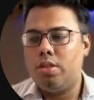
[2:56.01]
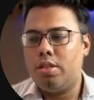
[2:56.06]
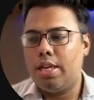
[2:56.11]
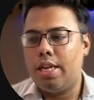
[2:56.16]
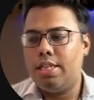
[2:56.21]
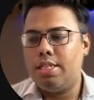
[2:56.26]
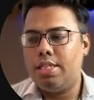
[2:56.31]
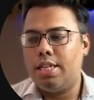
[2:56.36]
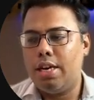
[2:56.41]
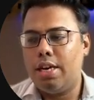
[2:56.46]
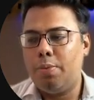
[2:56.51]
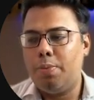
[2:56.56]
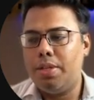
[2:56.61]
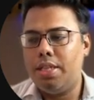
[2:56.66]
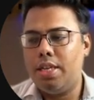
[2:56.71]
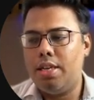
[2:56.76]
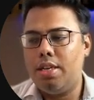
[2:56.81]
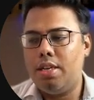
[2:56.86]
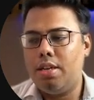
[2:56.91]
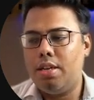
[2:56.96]
I start with
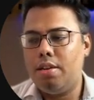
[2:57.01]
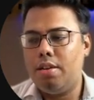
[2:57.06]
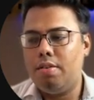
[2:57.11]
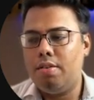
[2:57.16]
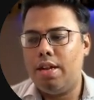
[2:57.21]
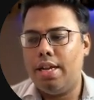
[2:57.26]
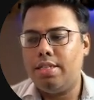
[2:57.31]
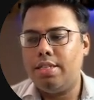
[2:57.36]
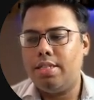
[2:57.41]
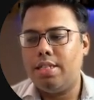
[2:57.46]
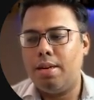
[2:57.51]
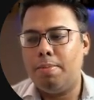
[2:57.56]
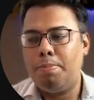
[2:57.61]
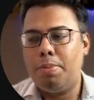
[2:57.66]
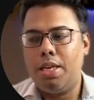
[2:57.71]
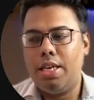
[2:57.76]
an example.